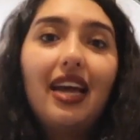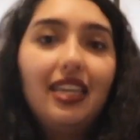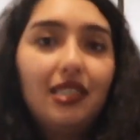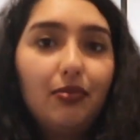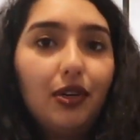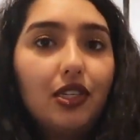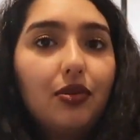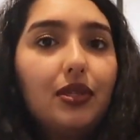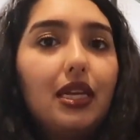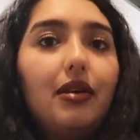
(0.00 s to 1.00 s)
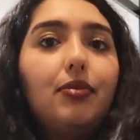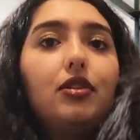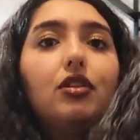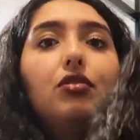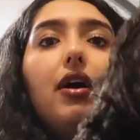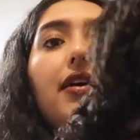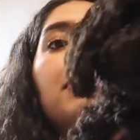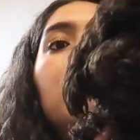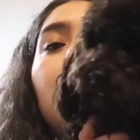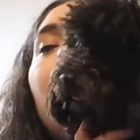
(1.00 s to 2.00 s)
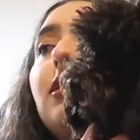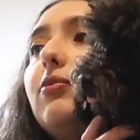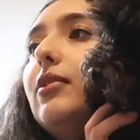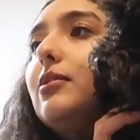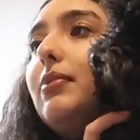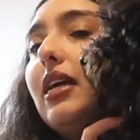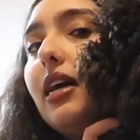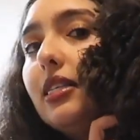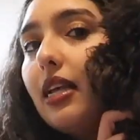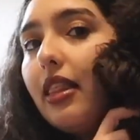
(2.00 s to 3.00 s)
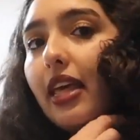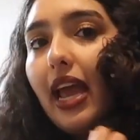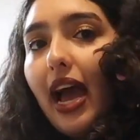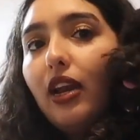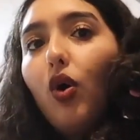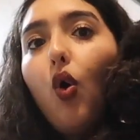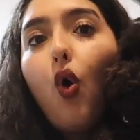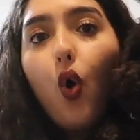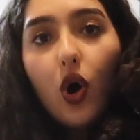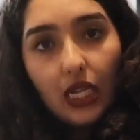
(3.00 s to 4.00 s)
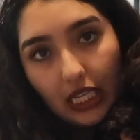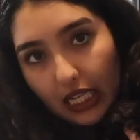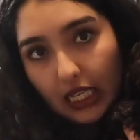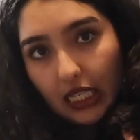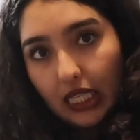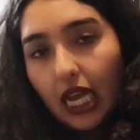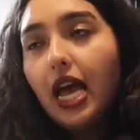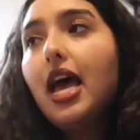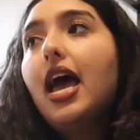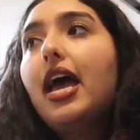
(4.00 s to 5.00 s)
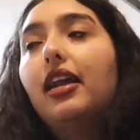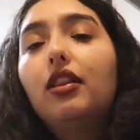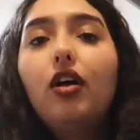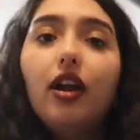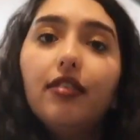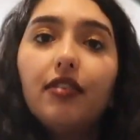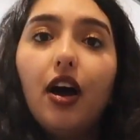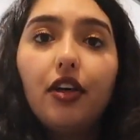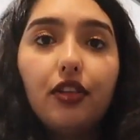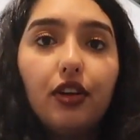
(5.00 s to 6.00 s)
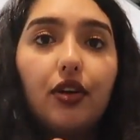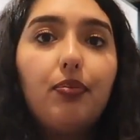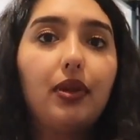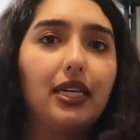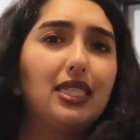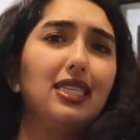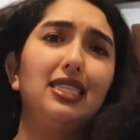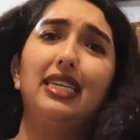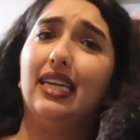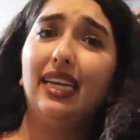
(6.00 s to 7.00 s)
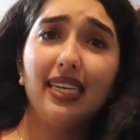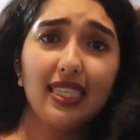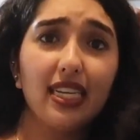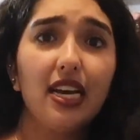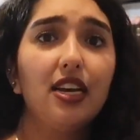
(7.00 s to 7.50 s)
ancient Persia was able to thrive so much was because they had horses, and a lot of other places didn't.